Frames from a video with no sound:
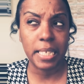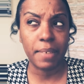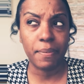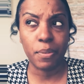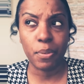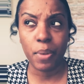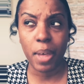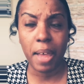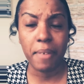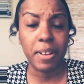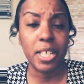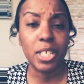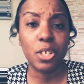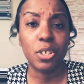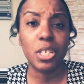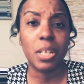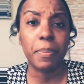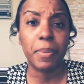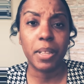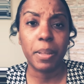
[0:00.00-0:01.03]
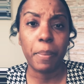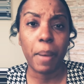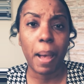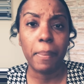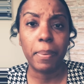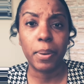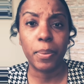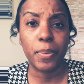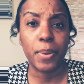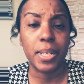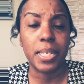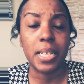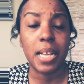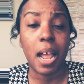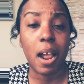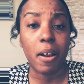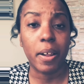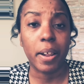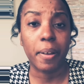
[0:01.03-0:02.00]
If you have, these are some of the popular ones in
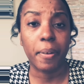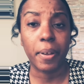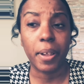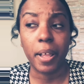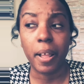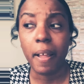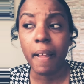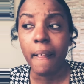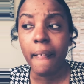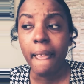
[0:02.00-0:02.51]
our area.